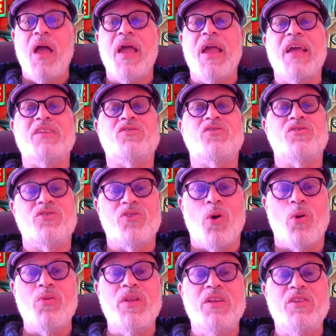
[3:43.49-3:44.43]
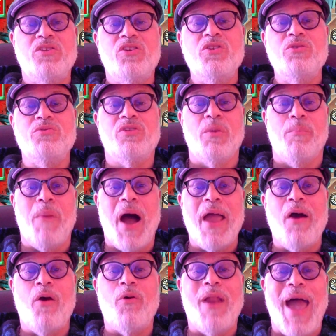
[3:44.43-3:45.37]
It's solely due to
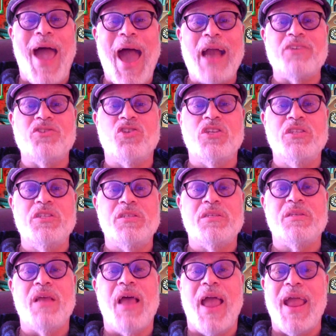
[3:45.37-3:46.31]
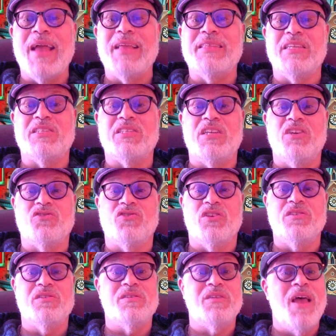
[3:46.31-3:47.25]
my own actions and
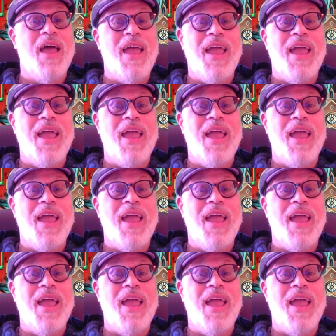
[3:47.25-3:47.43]
decisions.